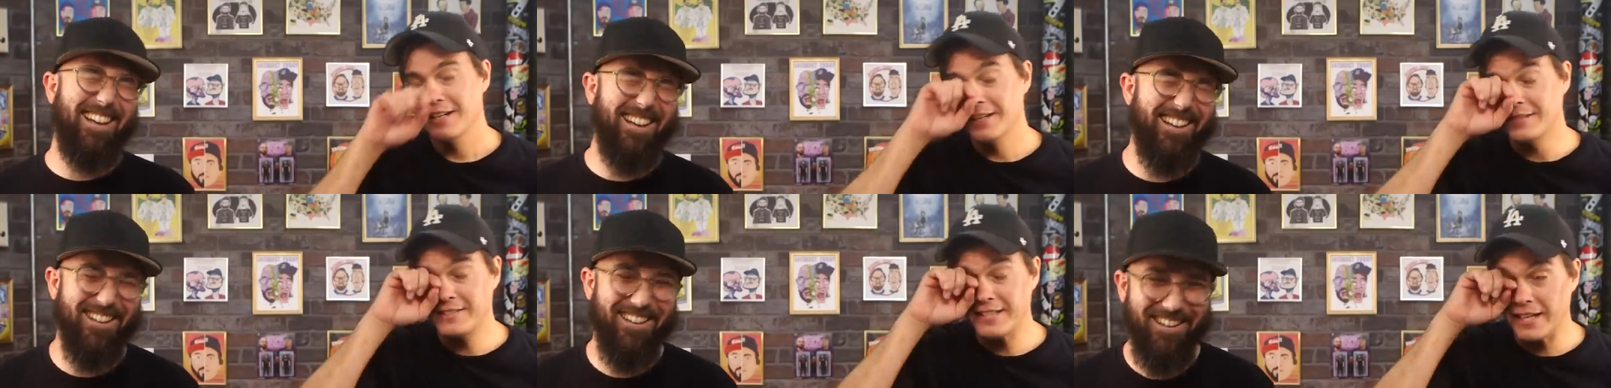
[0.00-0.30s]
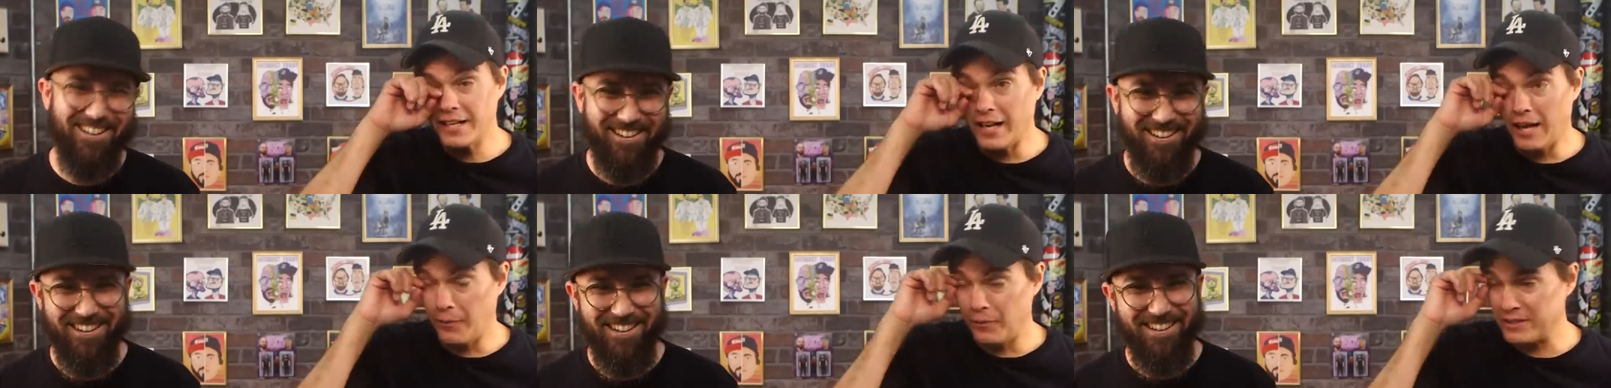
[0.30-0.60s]
Speaker 1: You
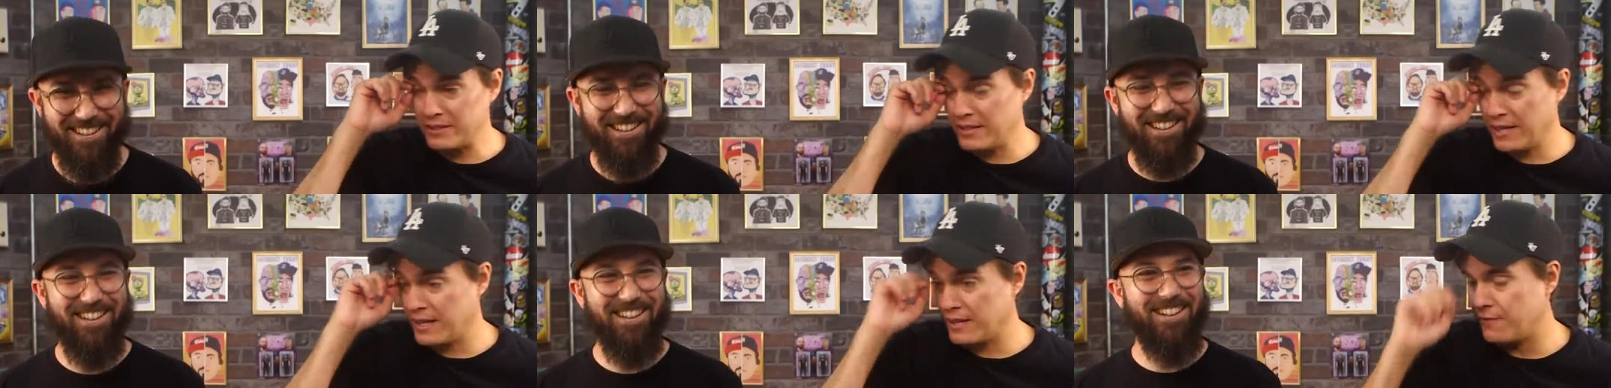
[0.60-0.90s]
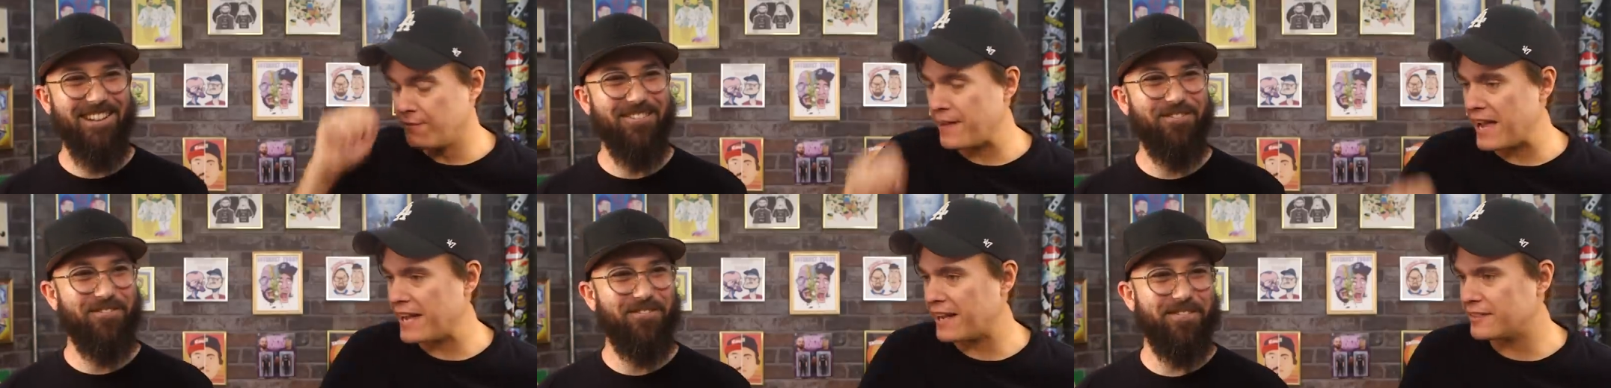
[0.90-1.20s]
see, uh, what, uh,
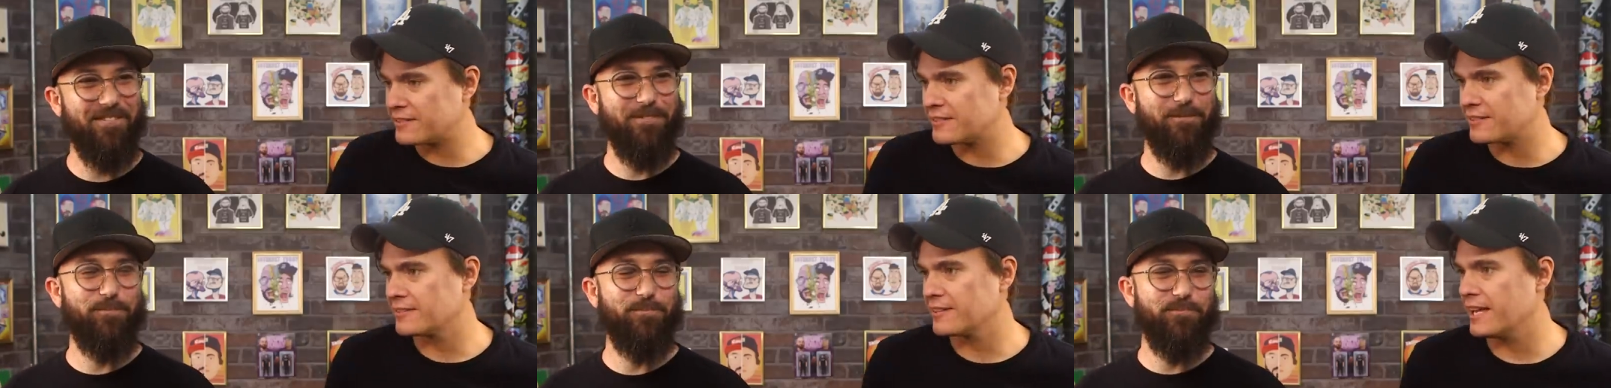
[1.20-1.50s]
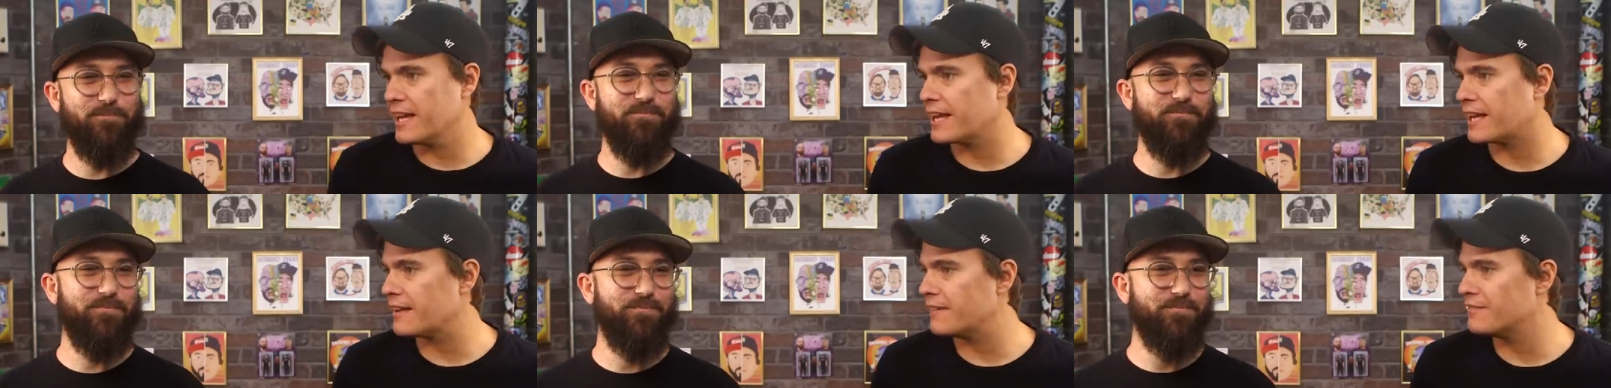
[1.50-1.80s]
Vegas is
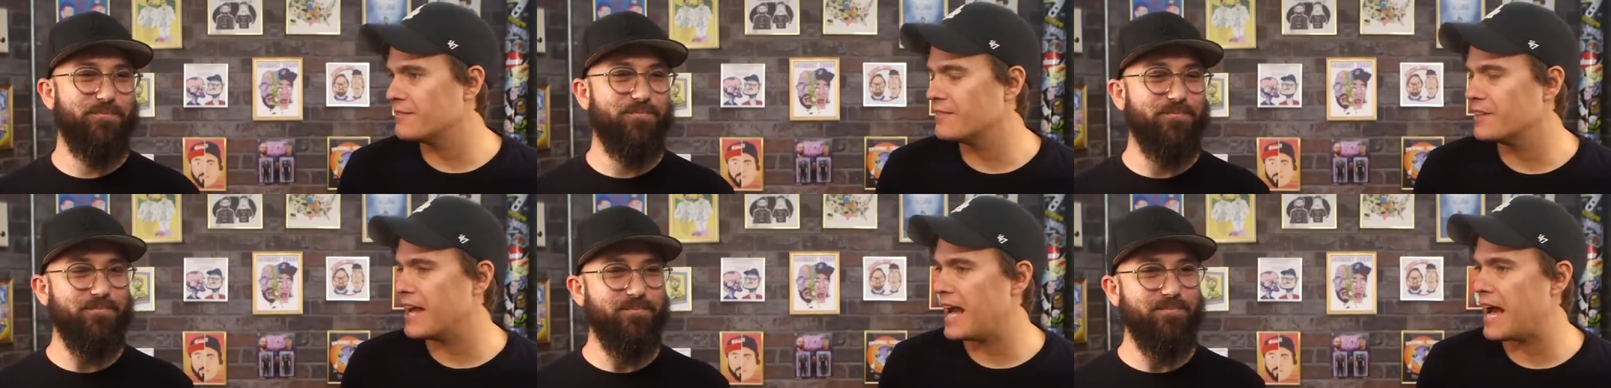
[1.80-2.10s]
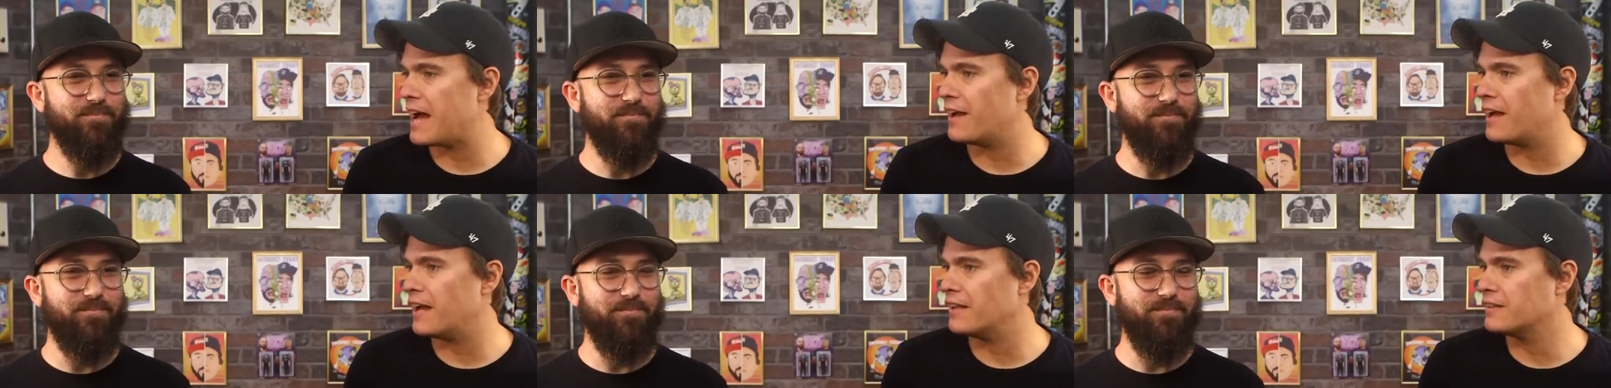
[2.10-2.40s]
like
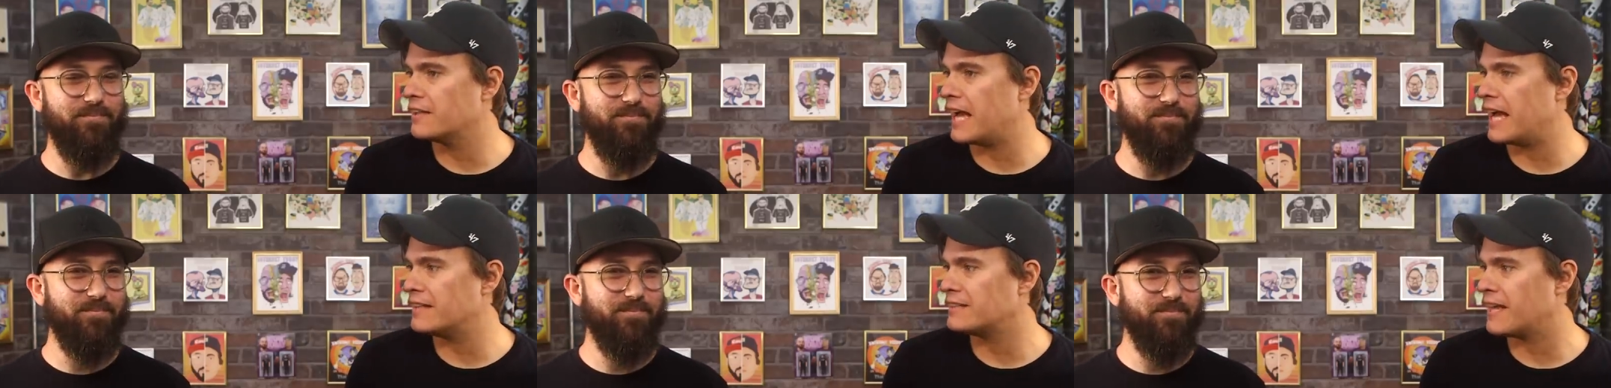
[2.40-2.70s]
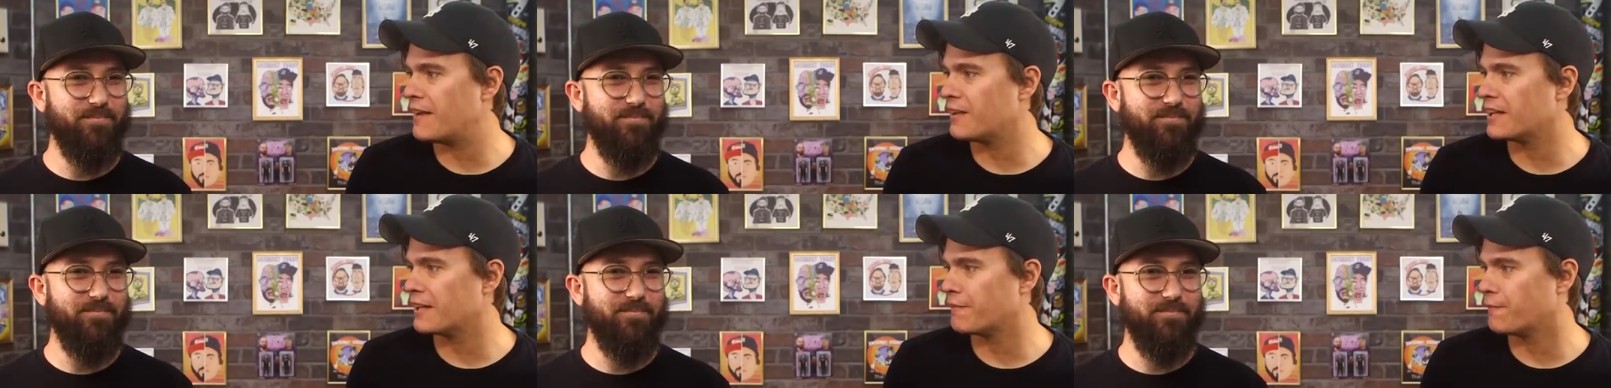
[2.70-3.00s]
ha is
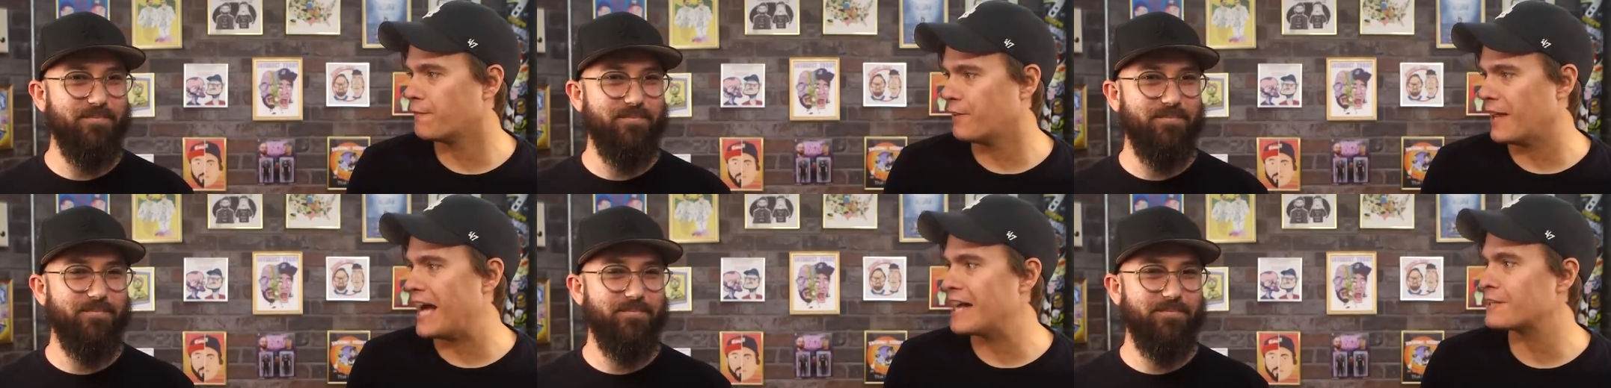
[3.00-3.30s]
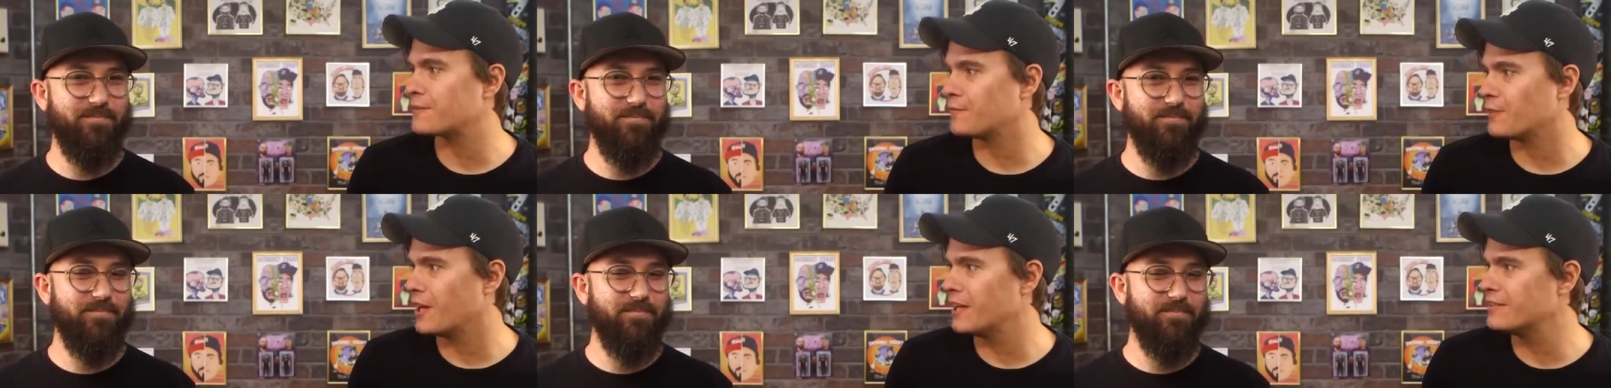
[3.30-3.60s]
having like
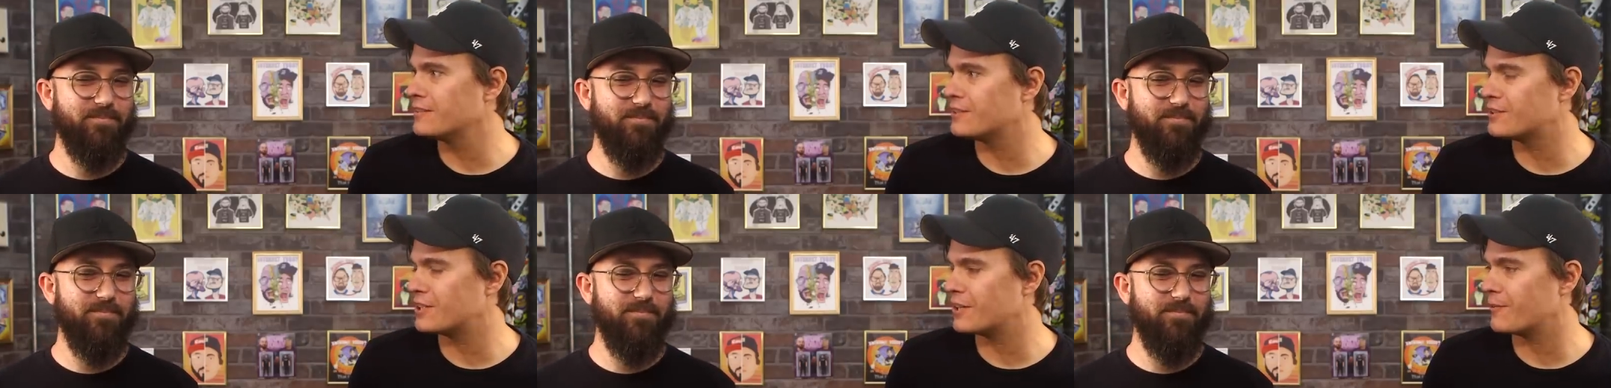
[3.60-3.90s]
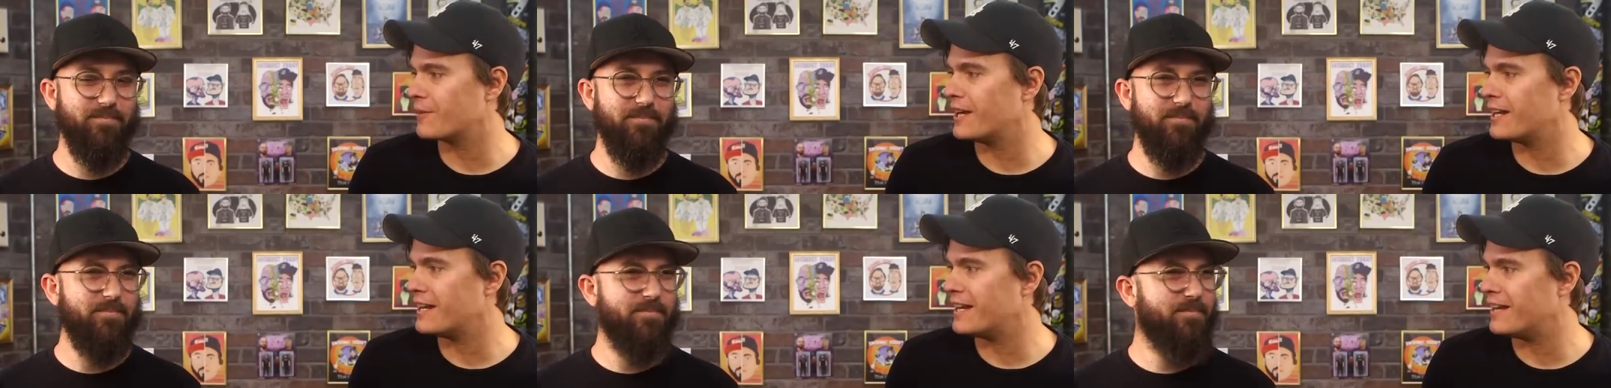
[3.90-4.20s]
flash floods and shit
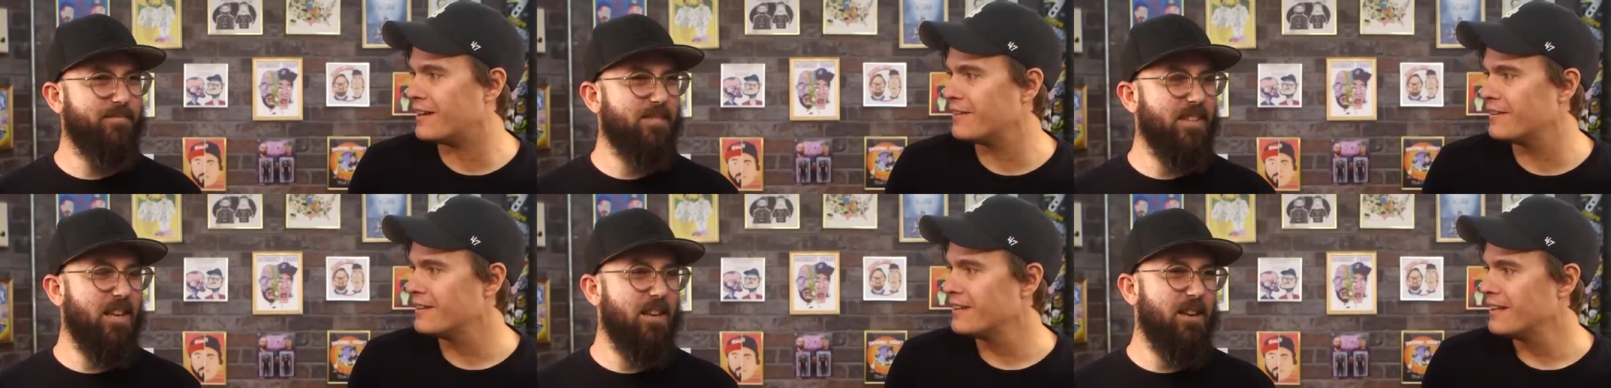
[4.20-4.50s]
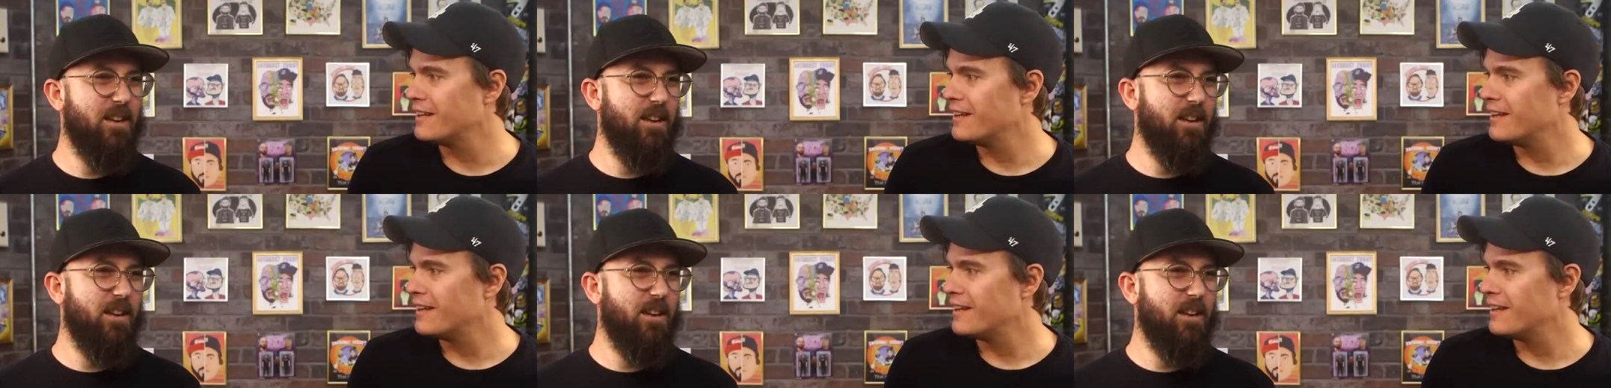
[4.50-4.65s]
right now.